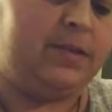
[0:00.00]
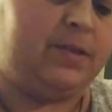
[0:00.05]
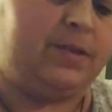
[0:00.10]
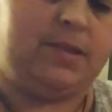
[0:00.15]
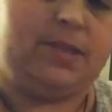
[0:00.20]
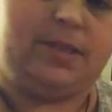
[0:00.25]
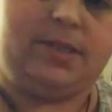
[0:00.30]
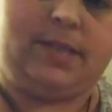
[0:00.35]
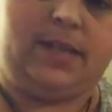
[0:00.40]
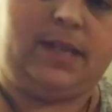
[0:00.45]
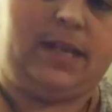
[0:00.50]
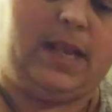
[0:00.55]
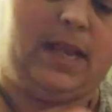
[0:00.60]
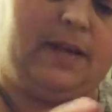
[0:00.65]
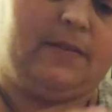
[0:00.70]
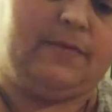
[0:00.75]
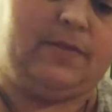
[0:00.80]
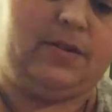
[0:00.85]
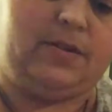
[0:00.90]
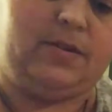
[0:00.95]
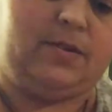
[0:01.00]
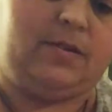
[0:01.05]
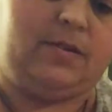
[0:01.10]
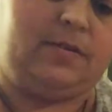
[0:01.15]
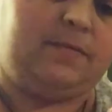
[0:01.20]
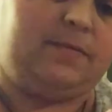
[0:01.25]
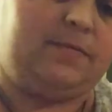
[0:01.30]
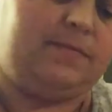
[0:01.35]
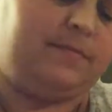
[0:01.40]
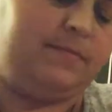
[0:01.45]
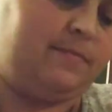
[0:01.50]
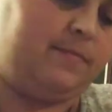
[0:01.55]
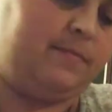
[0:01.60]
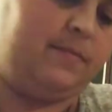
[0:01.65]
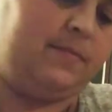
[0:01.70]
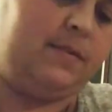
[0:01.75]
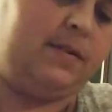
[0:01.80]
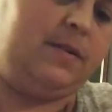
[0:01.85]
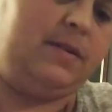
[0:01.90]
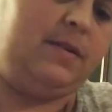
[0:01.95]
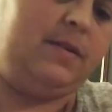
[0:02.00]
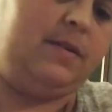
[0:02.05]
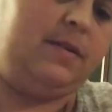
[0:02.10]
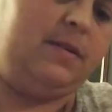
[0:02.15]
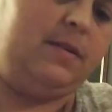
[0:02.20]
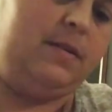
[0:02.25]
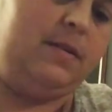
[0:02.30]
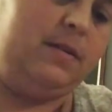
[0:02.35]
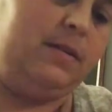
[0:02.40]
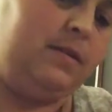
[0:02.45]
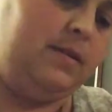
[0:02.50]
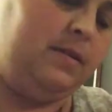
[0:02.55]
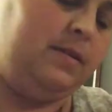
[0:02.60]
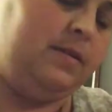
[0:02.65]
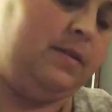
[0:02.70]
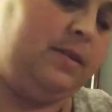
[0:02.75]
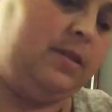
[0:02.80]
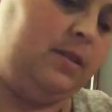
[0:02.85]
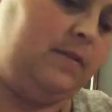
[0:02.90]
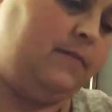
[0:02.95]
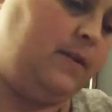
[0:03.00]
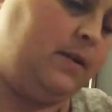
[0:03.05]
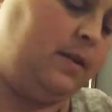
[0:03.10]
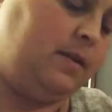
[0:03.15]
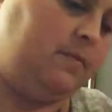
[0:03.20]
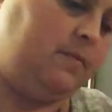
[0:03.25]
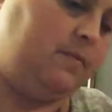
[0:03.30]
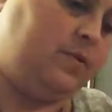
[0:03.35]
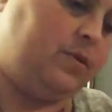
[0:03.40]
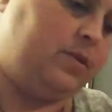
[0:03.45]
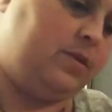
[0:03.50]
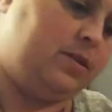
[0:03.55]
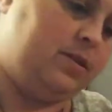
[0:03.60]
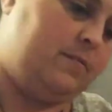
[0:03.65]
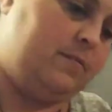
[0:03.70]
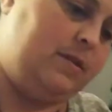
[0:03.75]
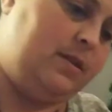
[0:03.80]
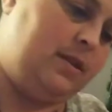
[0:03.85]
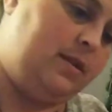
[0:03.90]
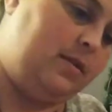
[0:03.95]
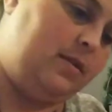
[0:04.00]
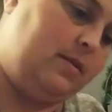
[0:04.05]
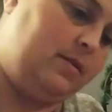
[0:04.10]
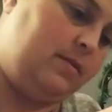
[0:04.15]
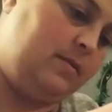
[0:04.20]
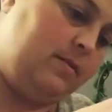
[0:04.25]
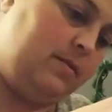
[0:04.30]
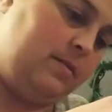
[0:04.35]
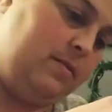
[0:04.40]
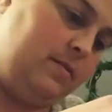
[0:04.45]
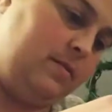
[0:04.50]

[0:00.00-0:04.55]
So this is the lavender. Let's see if I can put some in there.